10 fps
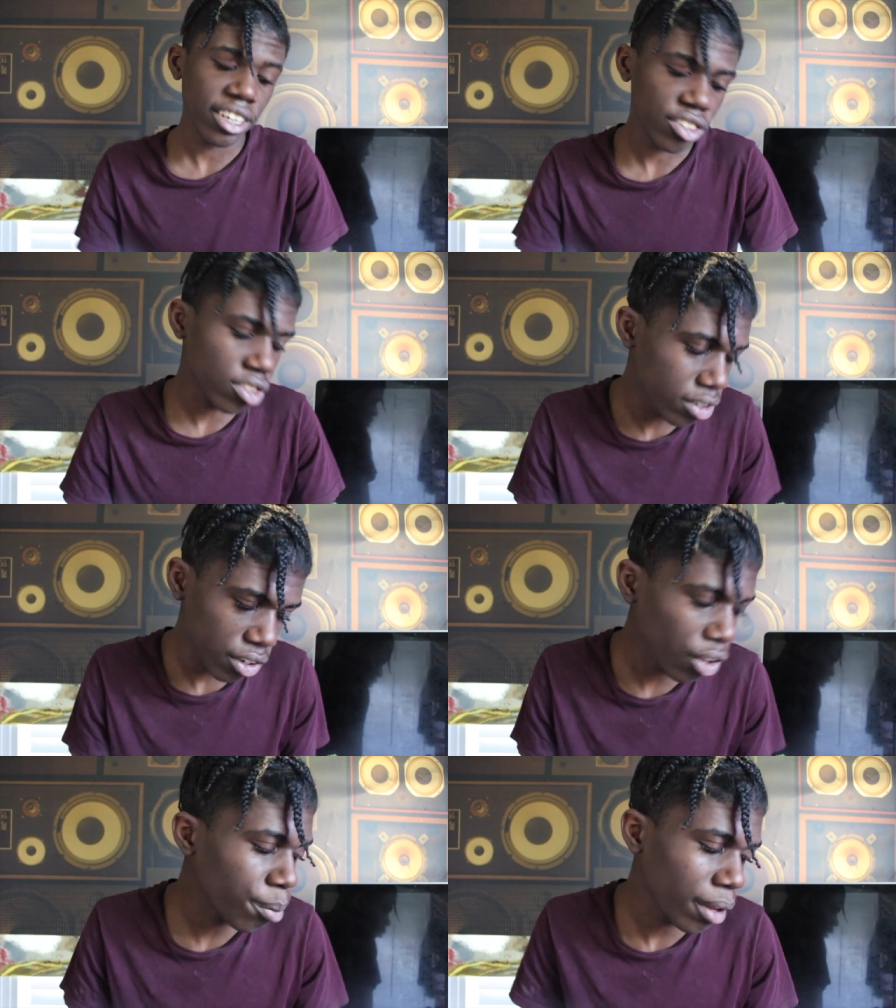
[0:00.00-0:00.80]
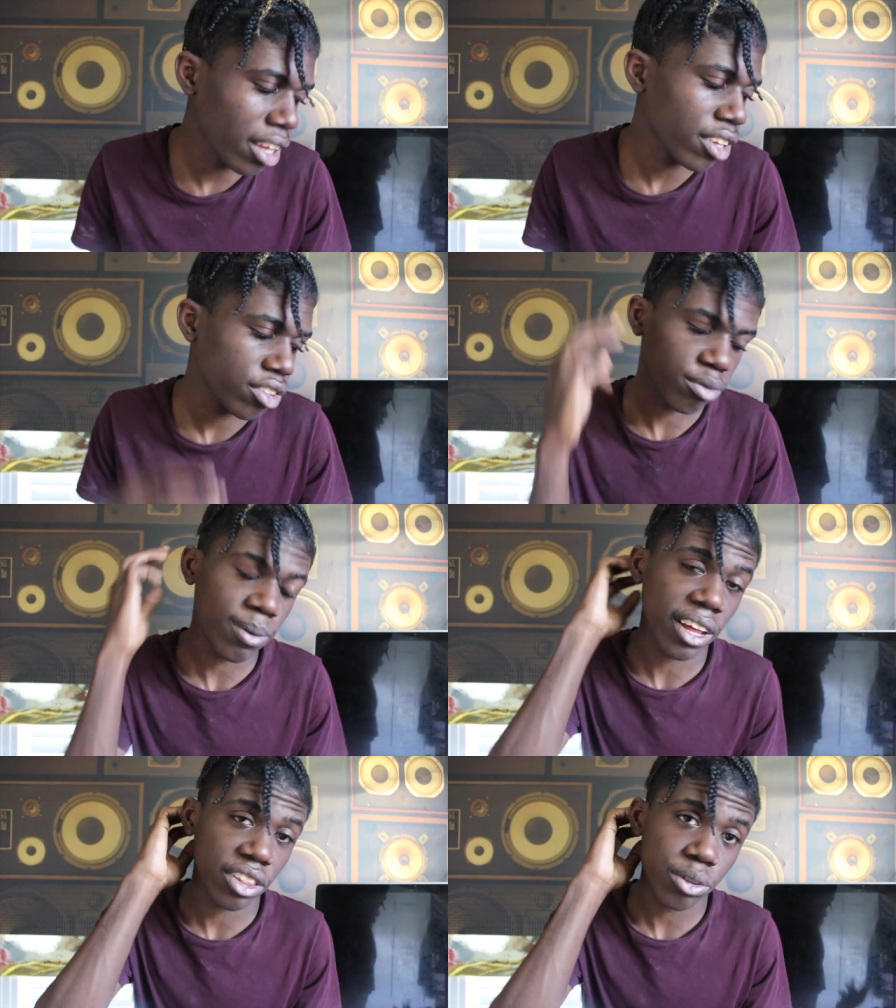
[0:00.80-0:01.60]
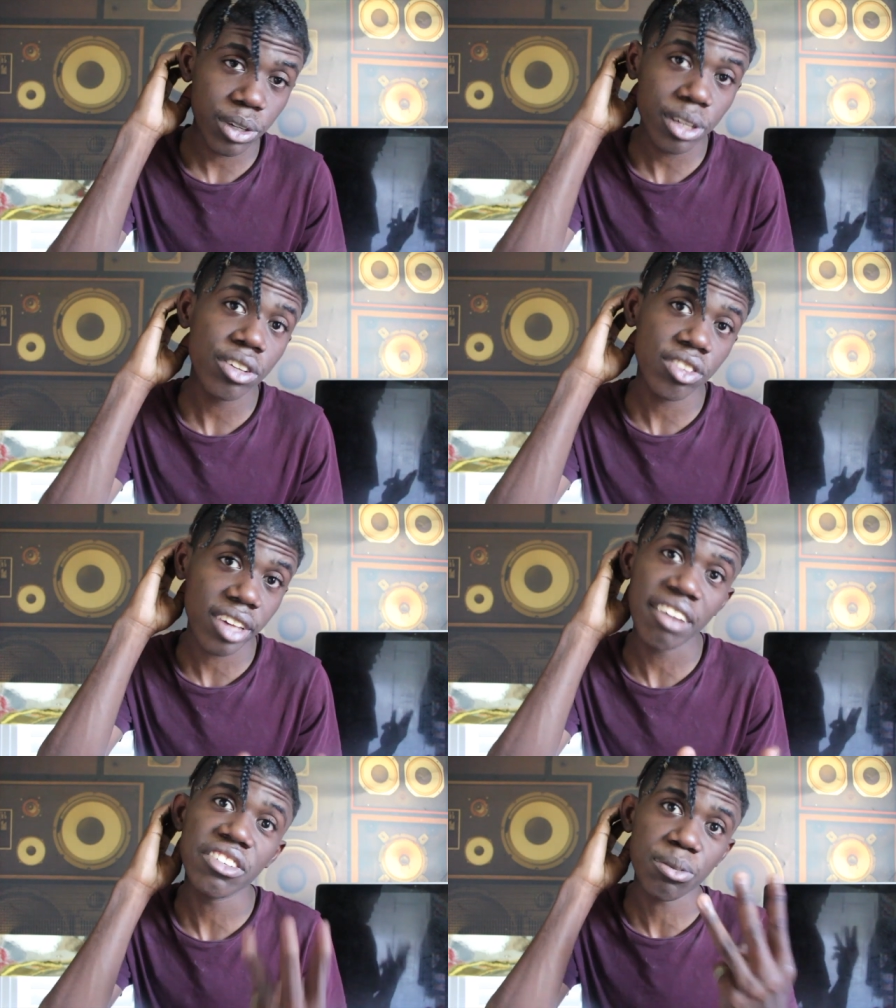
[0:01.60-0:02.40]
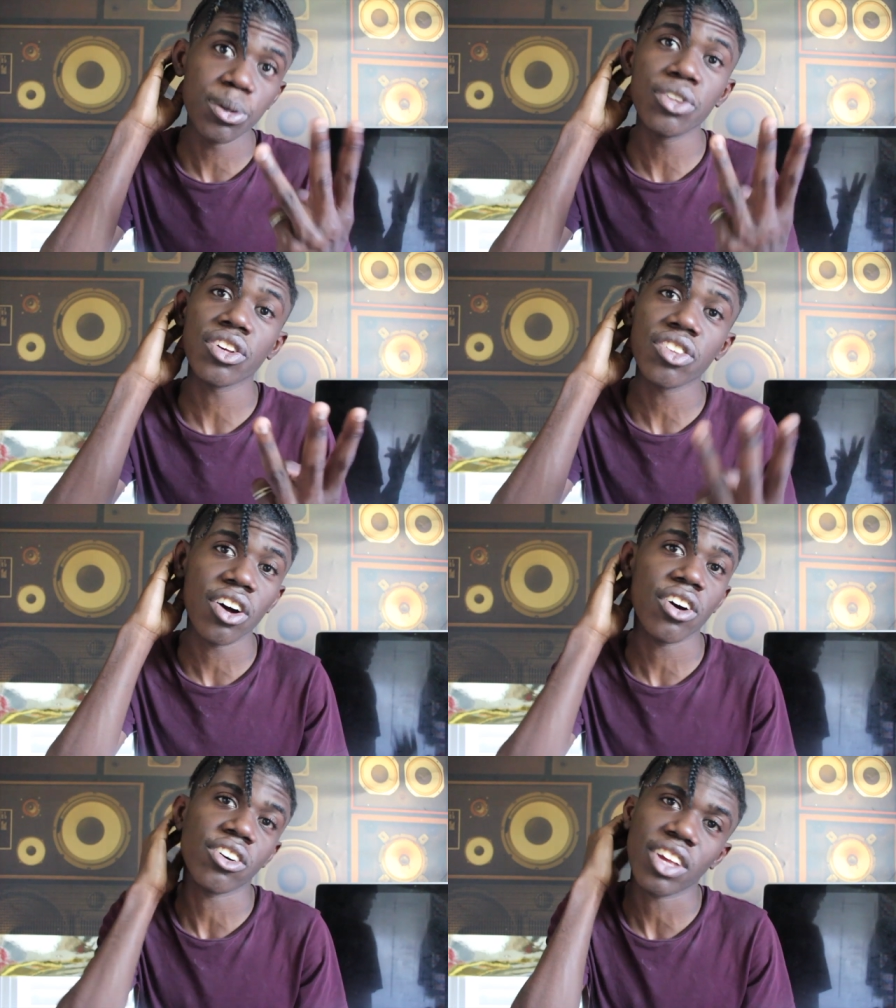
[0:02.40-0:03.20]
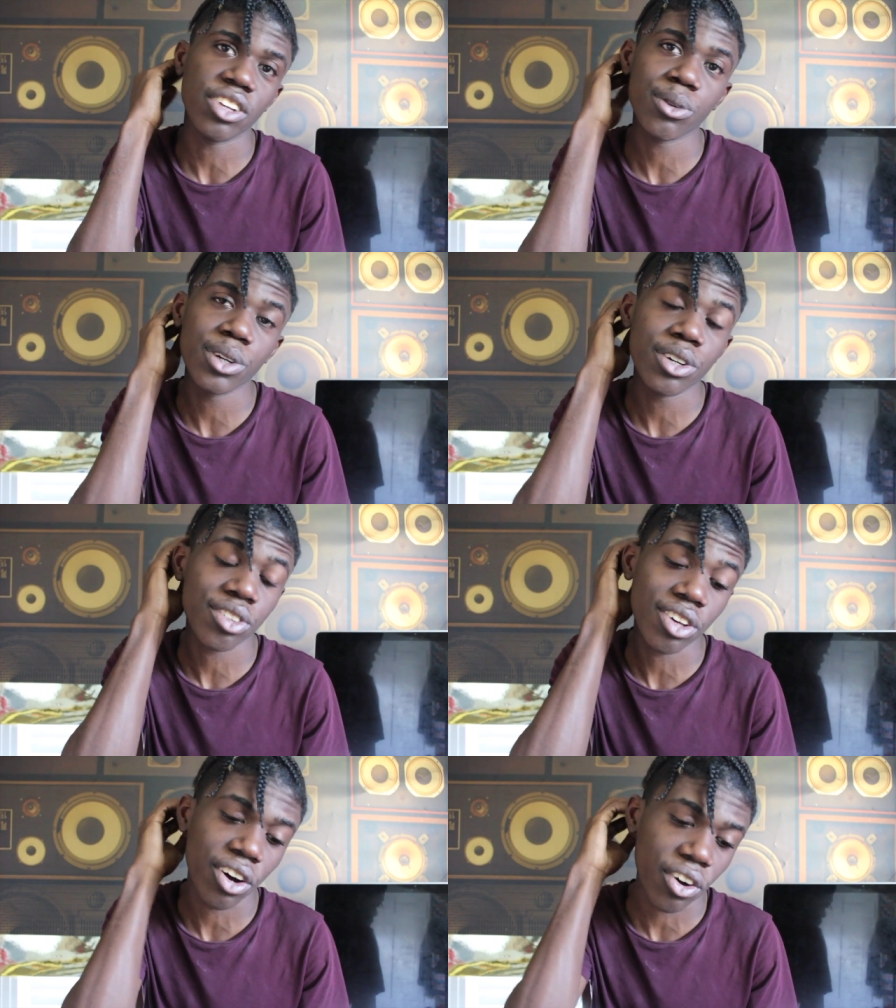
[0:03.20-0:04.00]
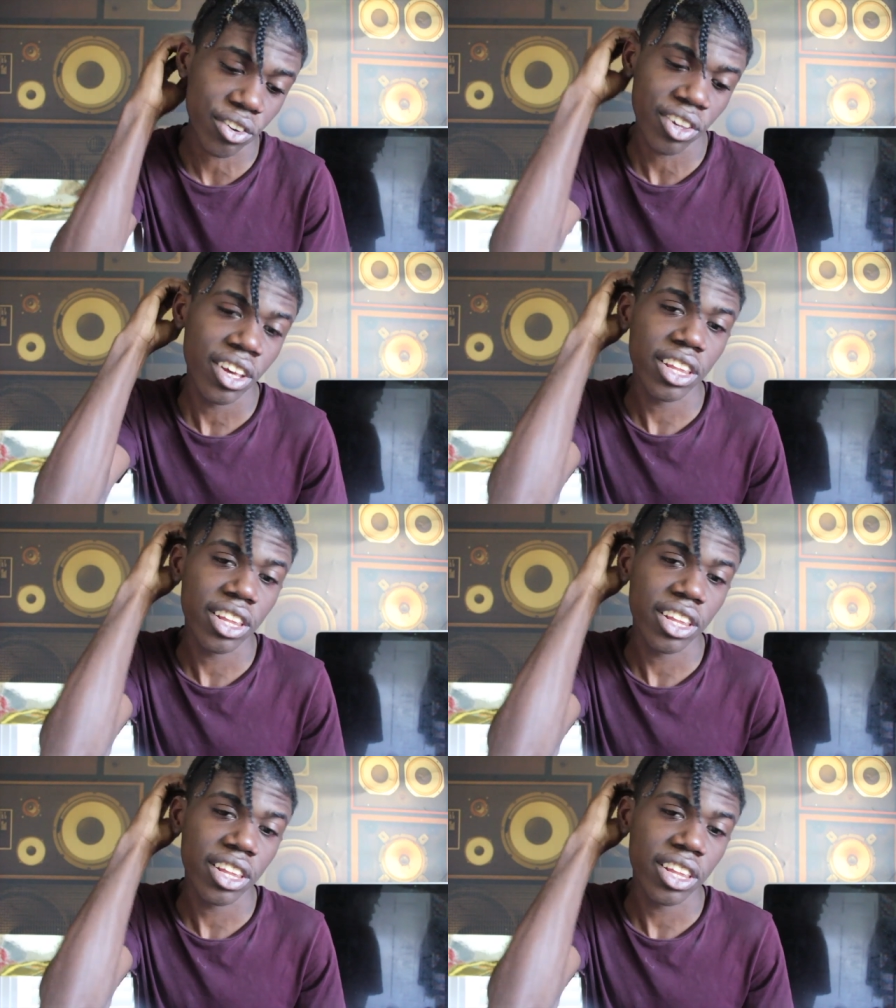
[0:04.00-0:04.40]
any song in your playlist. Find 3 savage music songs, like drill songs.